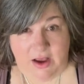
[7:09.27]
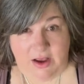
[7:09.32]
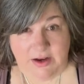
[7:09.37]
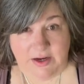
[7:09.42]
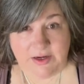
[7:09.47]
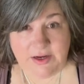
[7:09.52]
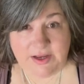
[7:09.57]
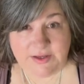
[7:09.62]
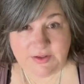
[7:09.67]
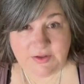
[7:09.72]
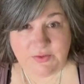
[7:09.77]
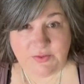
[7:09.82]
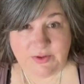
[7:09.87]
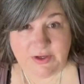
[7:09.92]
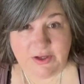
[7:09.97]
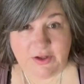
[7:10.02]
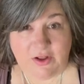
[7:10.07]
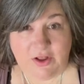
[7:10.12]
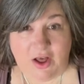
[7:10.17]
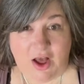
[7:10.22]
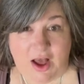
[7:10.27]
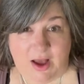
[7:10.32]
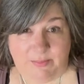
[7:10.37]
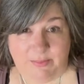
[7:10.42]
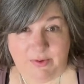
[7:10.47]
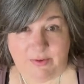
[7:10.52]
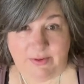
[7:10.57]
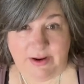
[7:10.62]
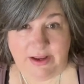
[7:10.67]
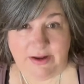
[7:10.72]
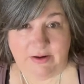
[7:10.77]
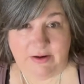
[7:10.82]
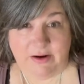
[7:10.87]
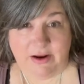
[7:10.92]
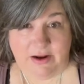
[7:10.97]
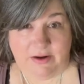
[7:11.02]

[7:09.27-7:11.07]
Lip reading: industrial operator